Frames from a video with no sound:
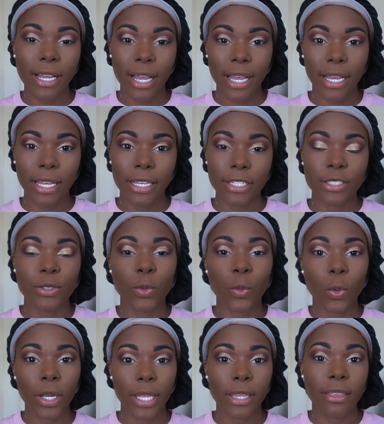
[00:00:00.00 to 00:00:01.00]
eyes
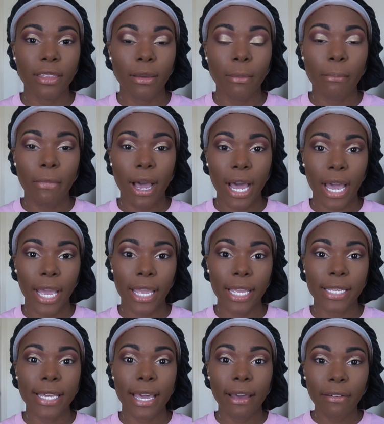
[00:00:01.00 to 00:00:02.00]
with
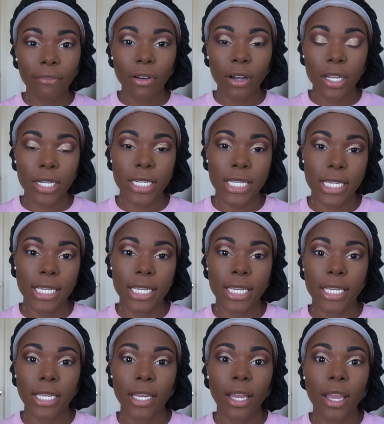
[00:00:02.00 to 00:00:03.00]
my Kat Von
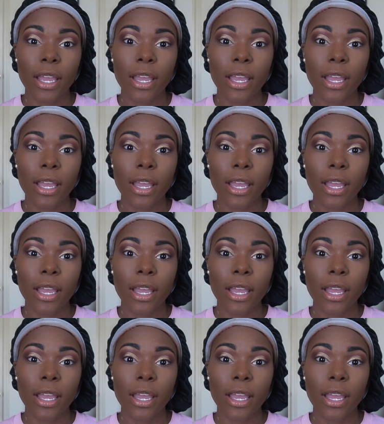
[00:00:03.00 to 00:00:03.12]
D